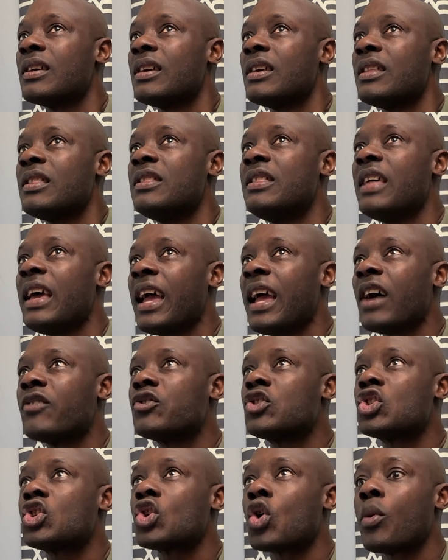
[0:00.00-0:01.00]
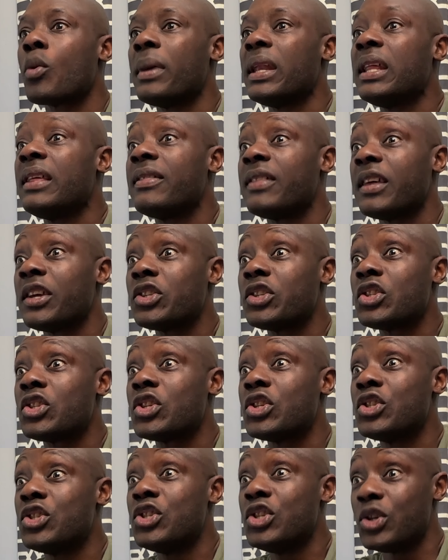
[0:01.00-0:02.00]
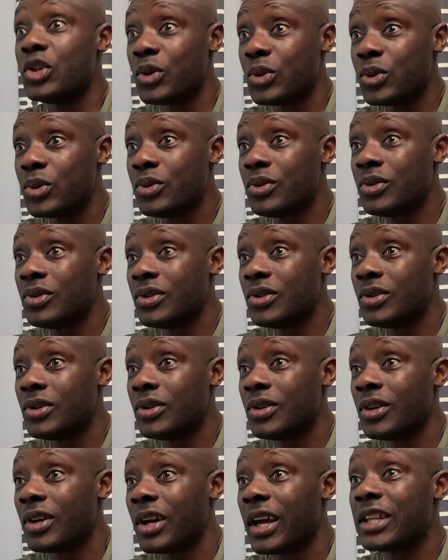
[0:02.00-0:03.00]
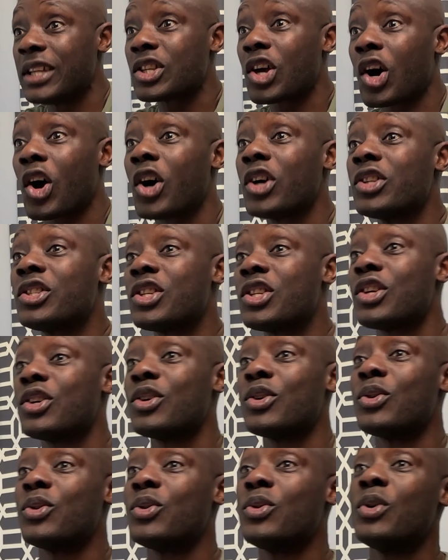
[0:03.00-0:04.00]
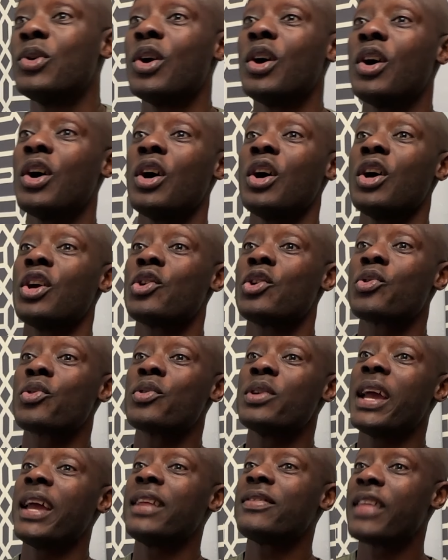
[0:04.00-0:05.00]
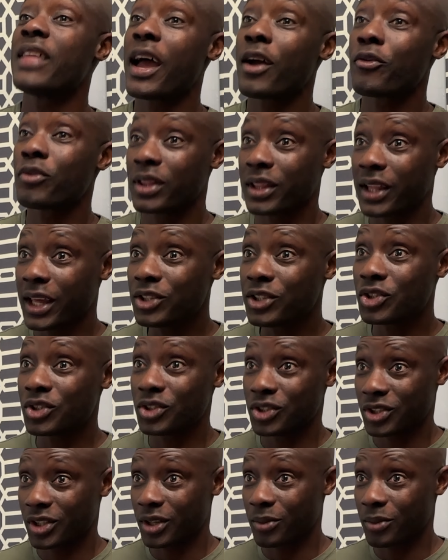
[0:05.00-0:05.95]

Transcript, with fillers: they have so many things to do. It's hard to create that relationship